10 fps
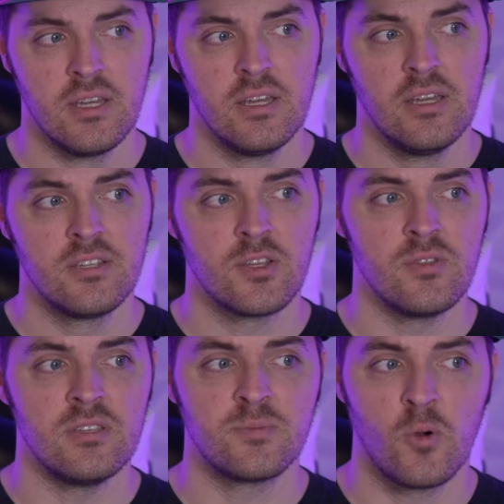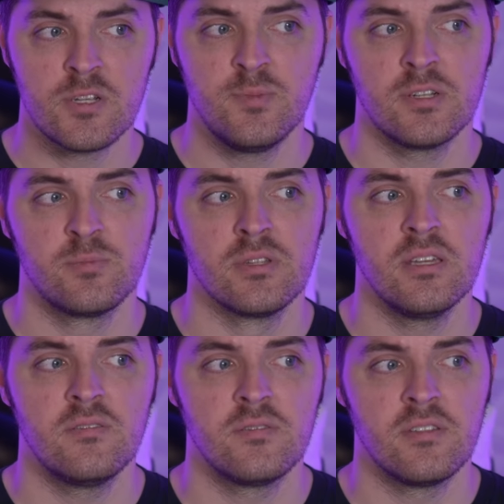So the sports books believe
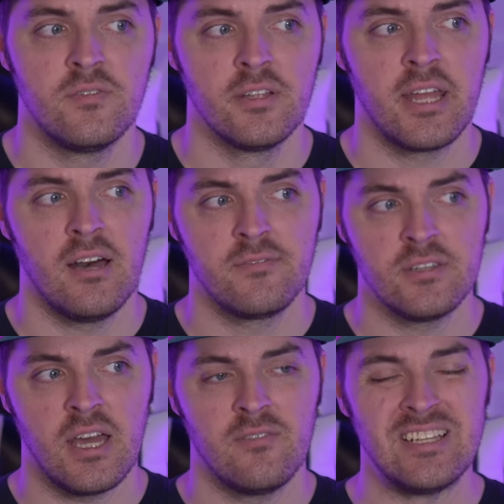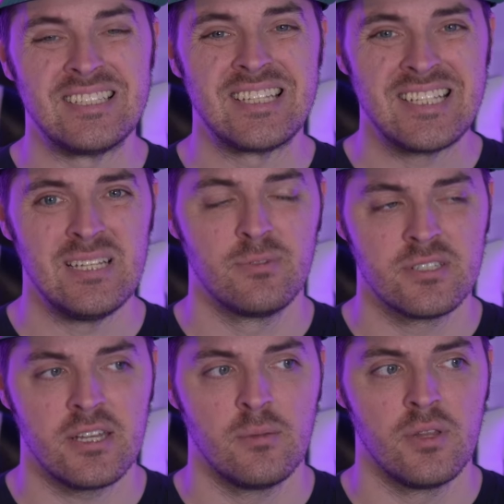the Philadelphia have a 60%
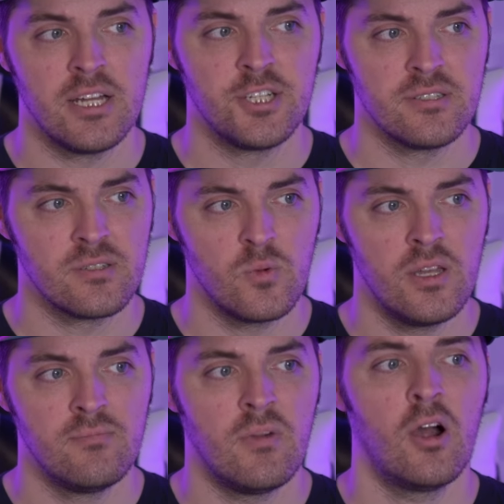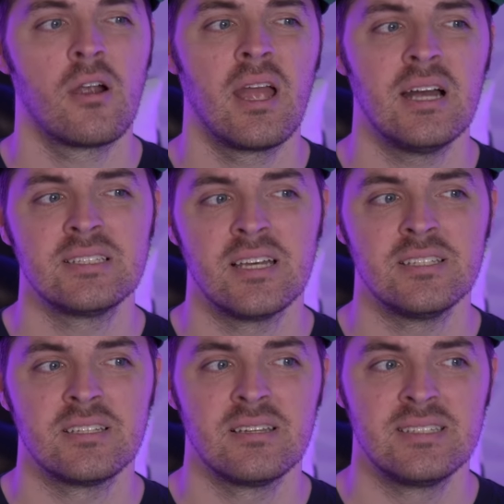implied chance to win. Our AI says
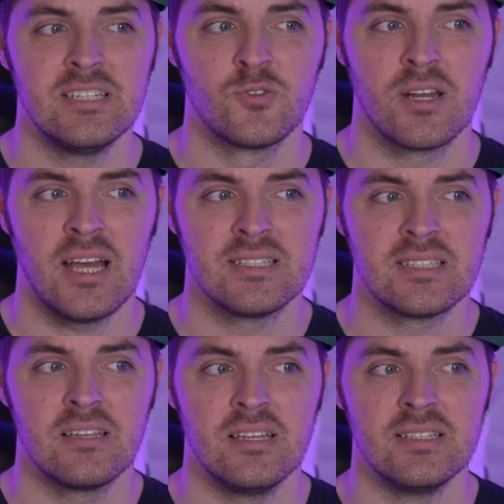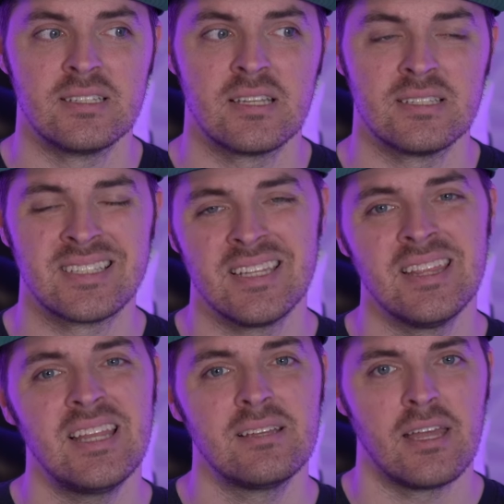Detroit is
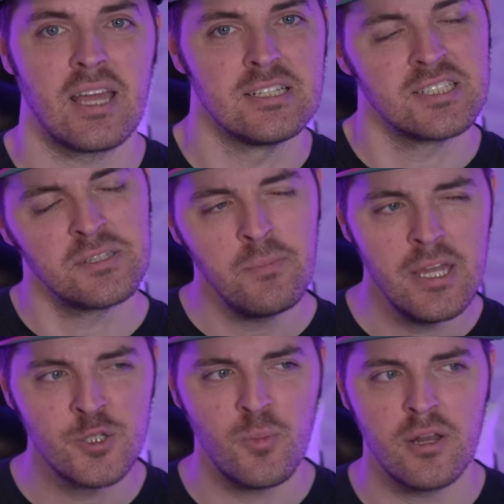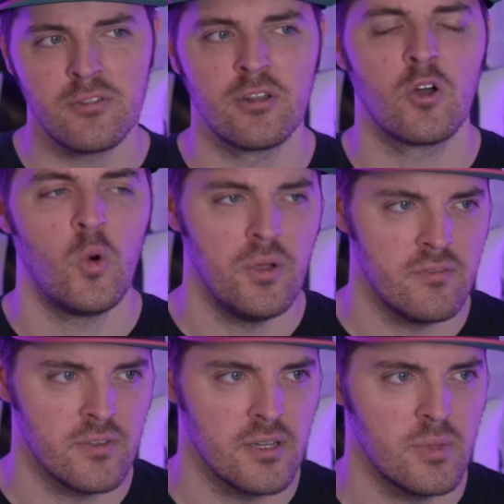like a smidge better than a coin
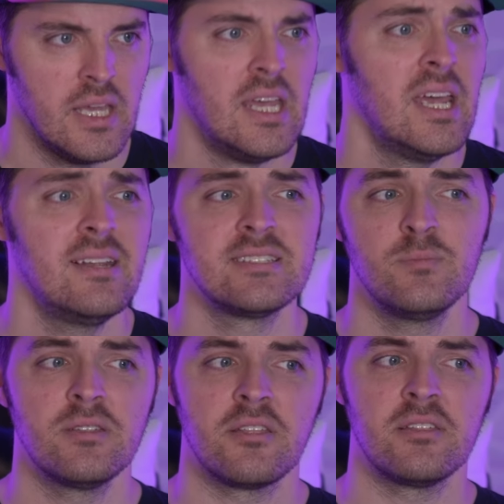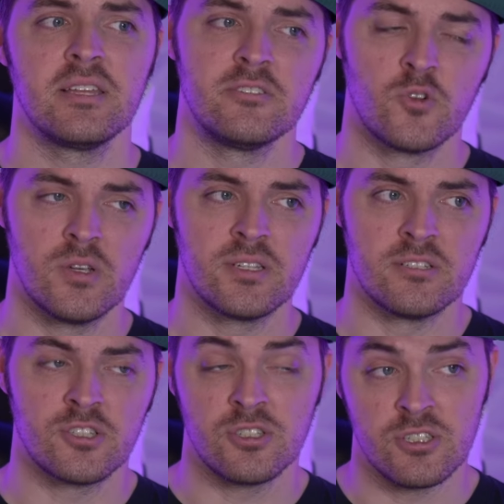flip. It doesn't mean that they think Detroit is going to
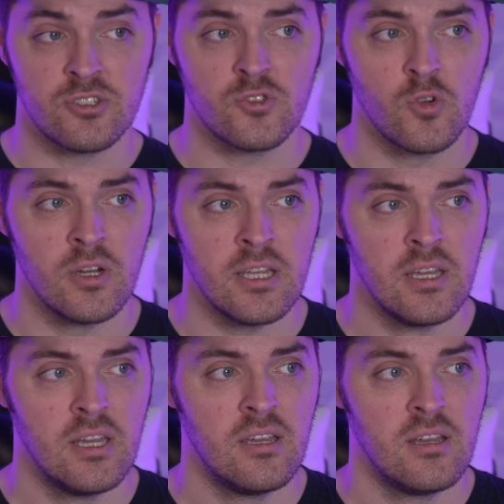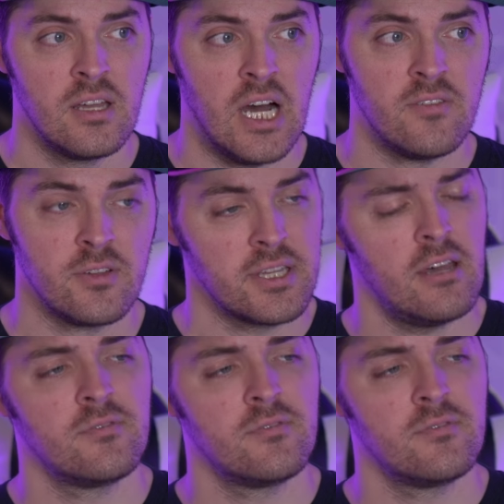destroy Philadelphia.